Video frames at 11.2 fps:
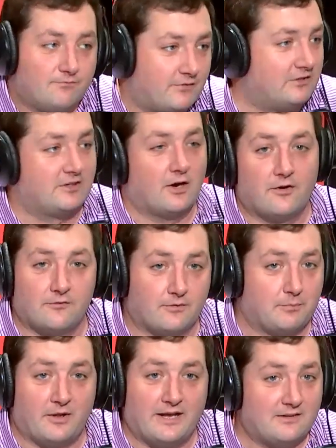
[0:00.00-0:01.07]
Did you go to
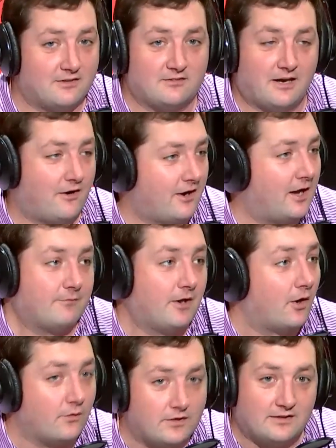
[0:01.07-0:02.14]
the plains and tear it up?
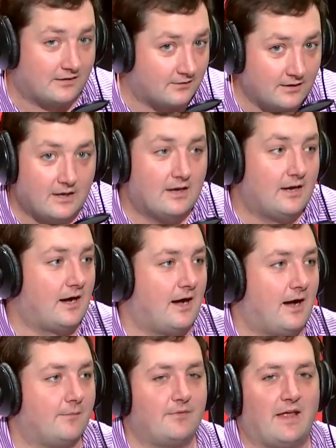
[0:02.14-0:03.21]
No, you didn't.
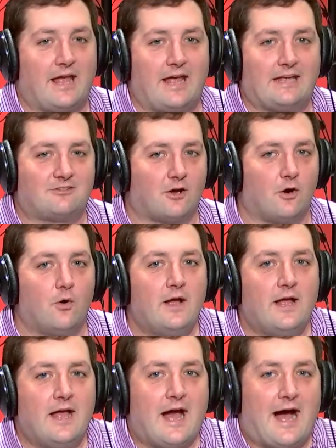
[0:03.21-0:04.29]
Um, so
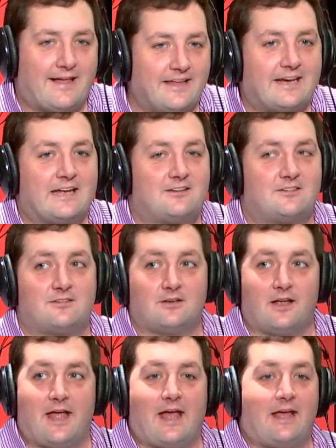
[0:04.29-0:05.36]
I think it's
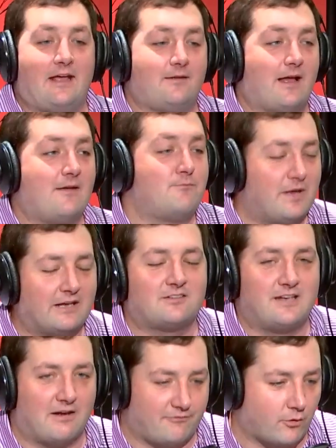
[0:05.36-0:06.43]
a, a big
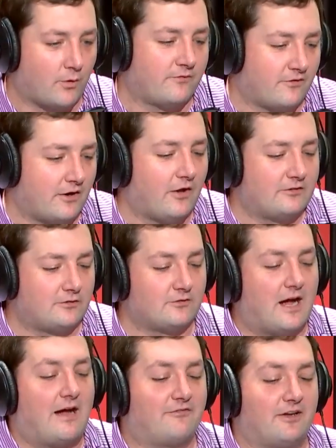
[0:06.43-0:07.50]
step forward for LSU's
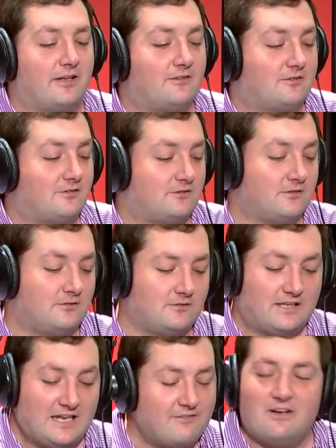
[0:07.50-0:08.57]
offense,
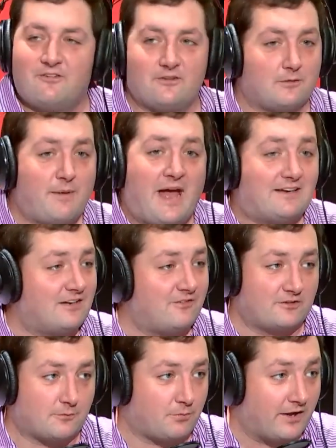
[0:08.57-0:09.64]
even if it's a bad
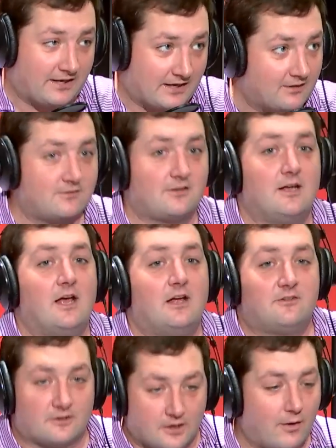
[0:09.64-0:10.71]
defense you're playing against
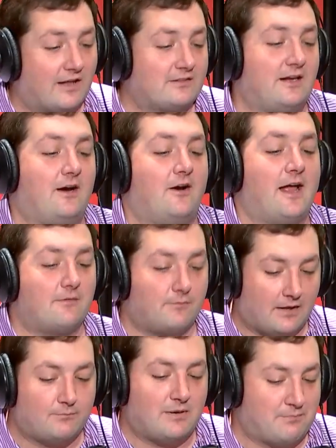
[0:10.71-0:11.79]
to go out there and,
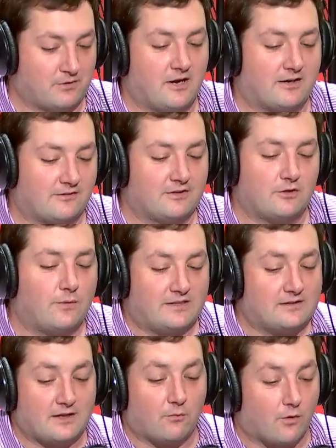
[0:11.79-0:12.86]
and be productive in the way
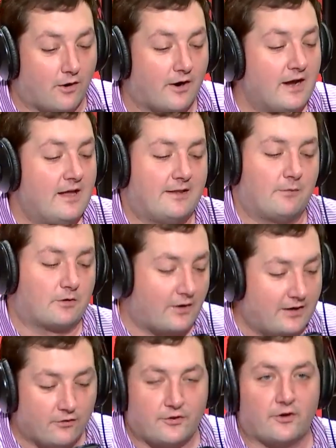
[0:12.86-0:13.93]
that they were. They were
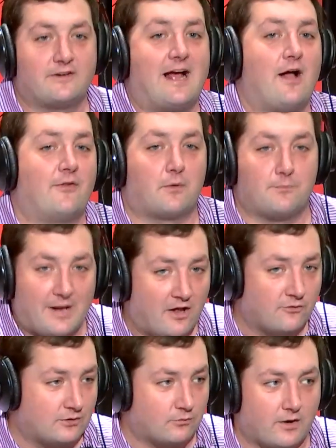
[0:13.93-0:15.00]
great on third down. They were
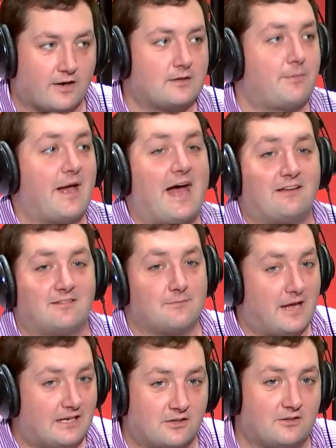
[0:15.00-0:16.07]
balanced with the run and the pass. They
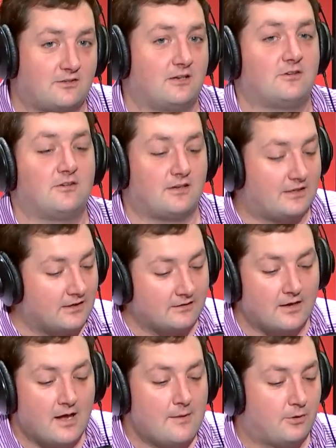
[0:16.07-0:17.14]
made good decisions. They
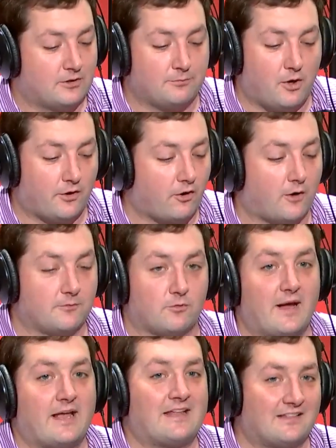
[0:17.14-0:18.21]
didn't put the ball in harm's
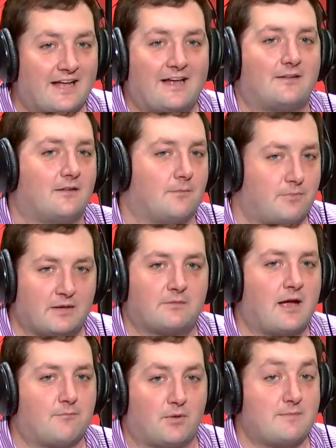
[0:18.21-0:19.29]
way, and they let the big
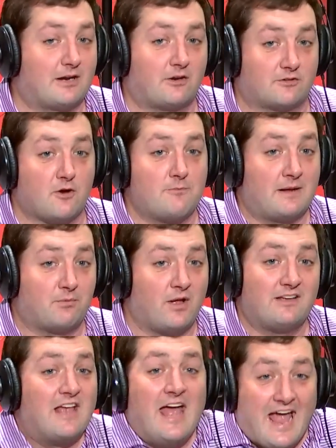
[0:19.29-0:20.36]
time playmakers go make
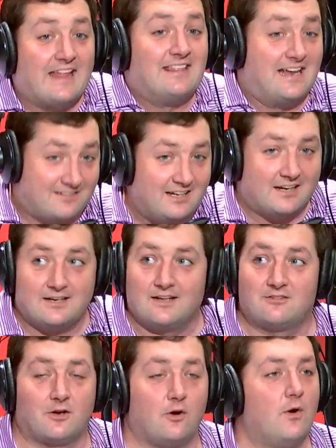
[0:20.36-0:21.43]
plays, and they did it.
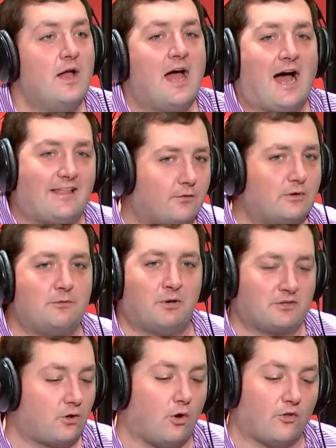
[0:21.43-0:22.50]
And so I think when you
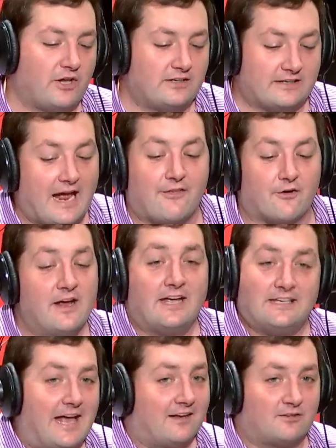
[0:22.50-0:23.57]
put the whole thing together,
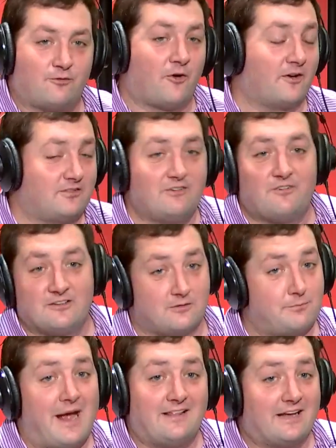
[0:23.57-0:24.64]
yes, Florida's defense is
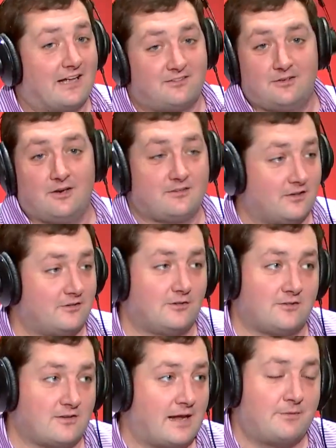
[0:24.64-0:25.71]
bad. They got serious
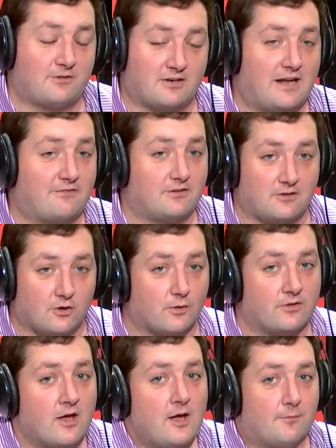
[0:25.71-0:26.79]
issues that Napier's going to have to deal
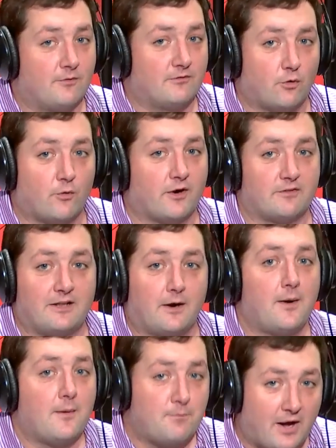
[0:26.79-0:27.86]
with moving forward over
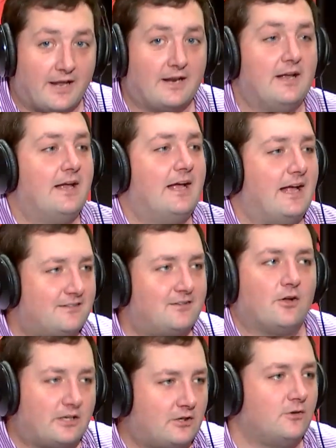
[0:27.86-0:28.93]
there. But it's
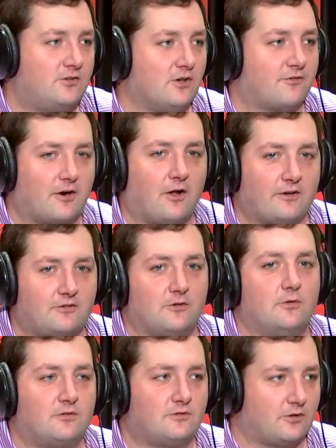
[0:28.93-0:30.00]
still a huge deal for
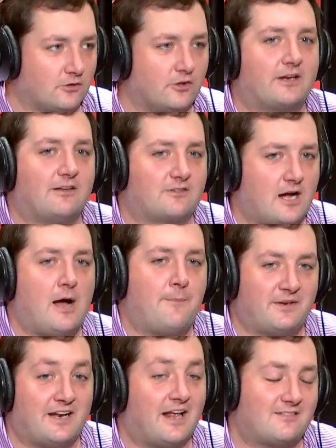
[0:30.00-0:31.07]
LSU to look as
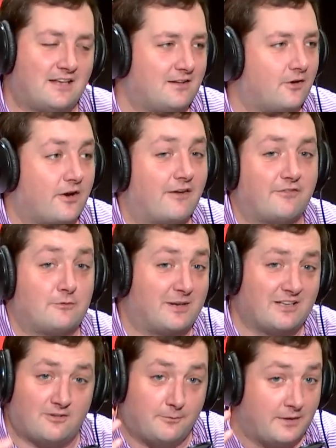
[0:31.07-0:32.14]
competent as they did on offense
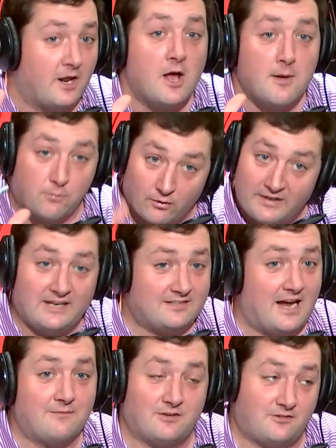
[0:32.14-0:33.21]
because there have been plenty of
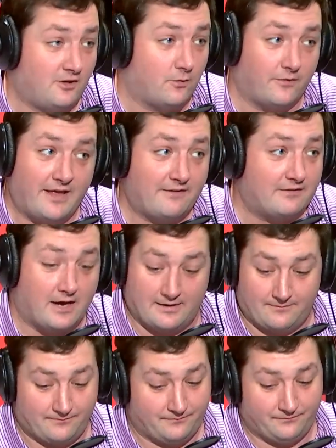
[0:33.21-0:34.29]
times this year where they have not.
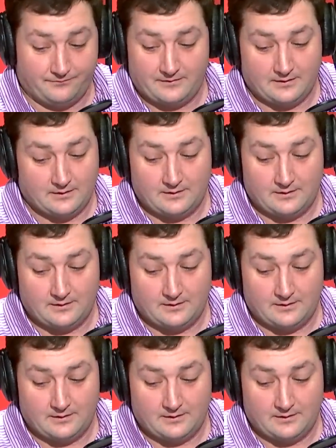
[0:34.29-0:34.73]
Yeah,